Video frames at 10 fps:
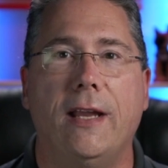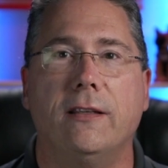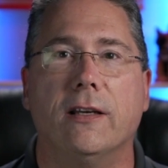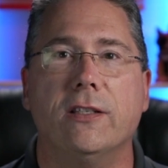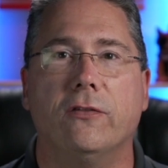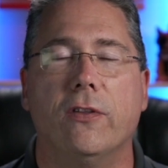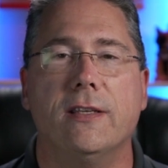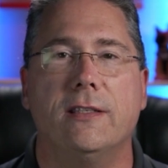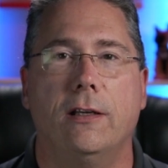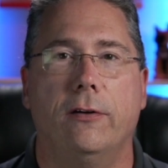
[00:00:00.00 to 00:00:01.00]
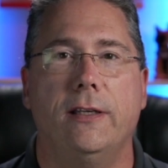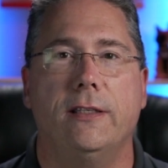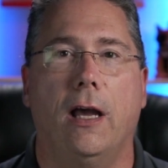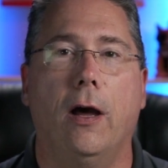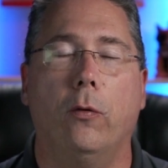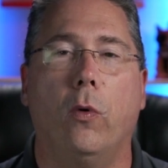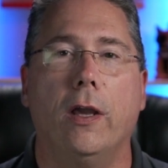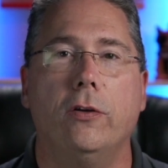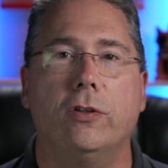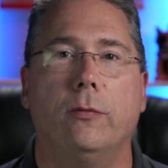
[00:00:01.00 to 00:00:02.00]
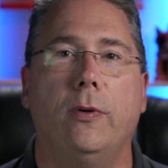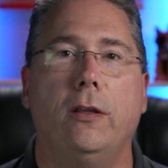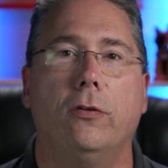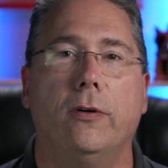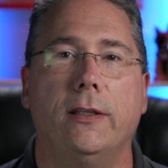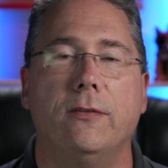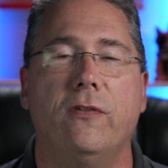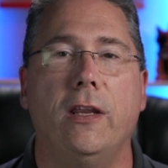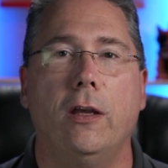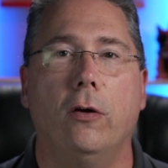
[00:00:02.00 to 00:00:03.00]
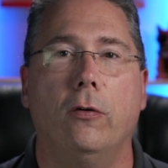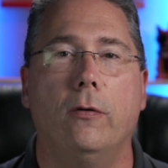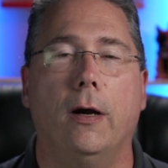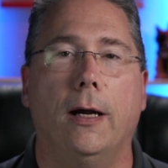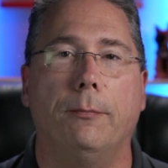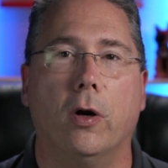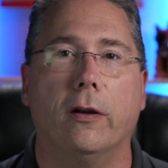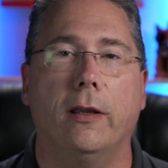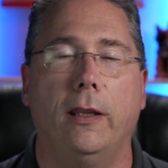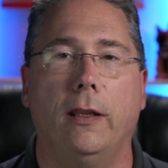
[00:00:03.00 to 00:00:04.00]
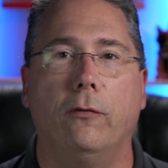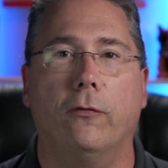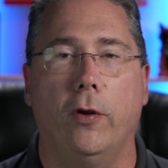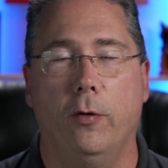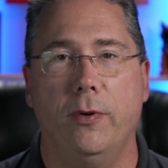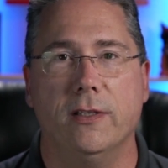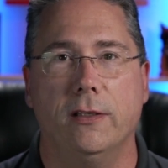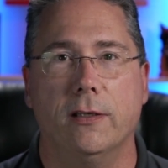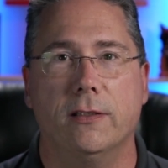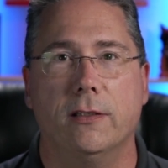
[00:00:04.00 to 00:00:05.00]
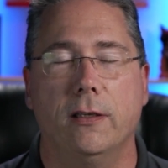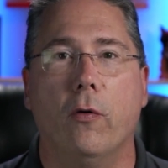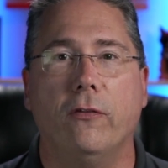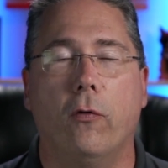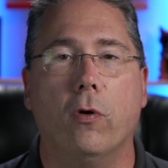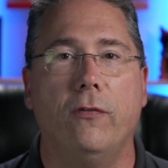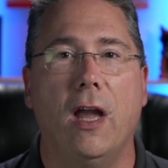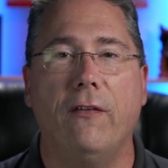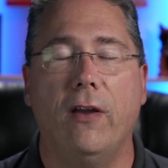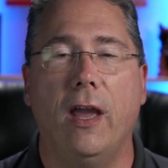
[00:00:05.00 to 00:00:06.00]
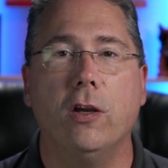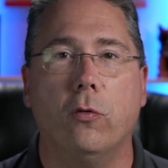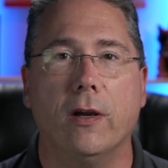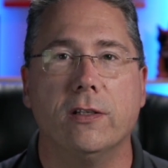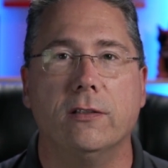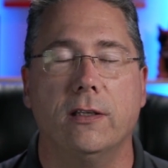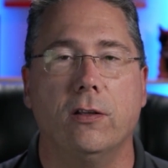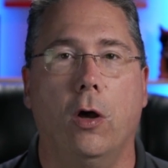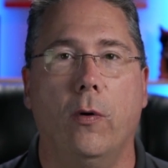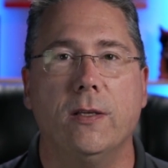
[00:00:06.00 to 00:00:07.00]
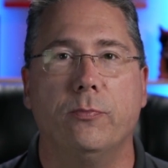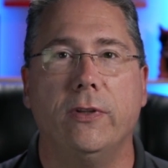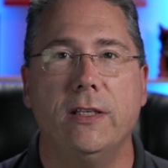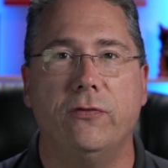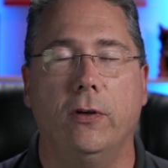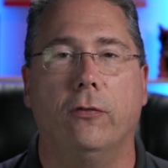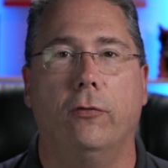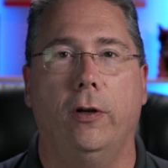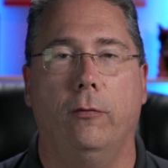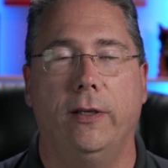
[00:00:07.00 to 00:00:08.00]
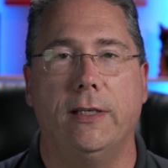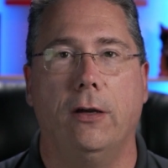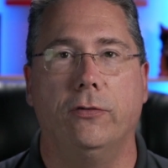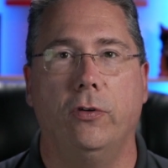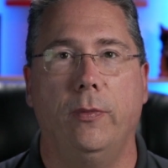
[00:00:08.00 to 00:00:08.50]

that does it for this series on why you should be doing video marketing for your business. Going forward, if you have any questions, as always, please feel free to reach out to